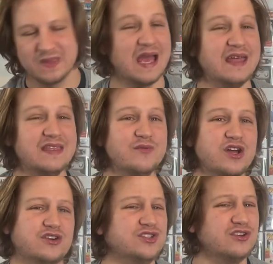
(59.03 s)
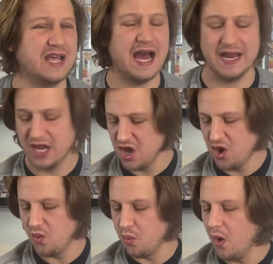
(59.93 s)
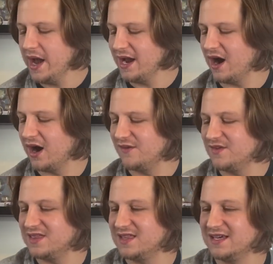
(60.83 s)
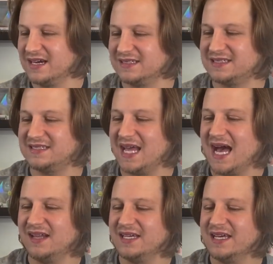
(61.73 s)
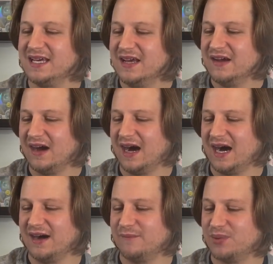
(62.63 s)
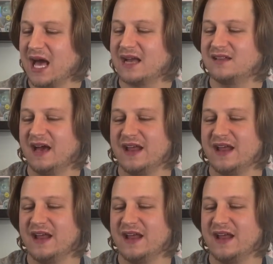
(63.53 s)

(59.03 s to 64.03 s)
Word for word: And then we also got one of the Sally uh, Blacklight